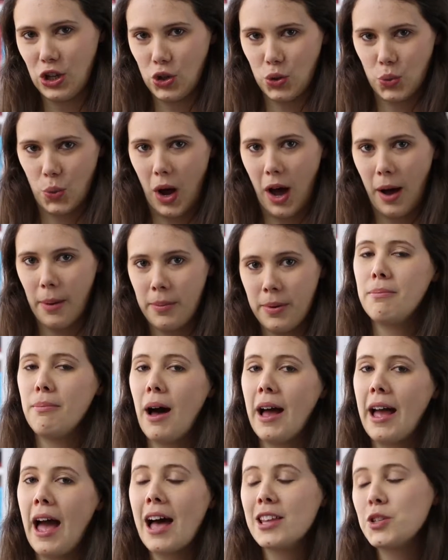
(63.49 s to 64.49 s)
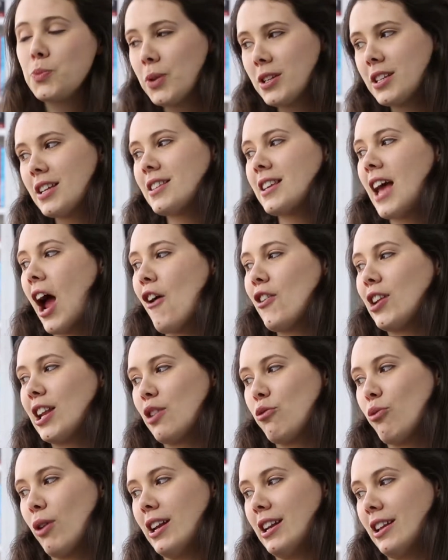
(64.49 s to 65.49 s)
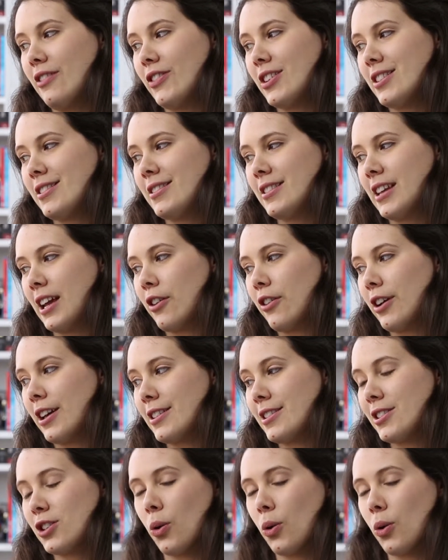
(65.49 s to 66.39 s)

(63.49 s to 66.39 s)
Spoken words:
Schwab. My husband is currently reading this series,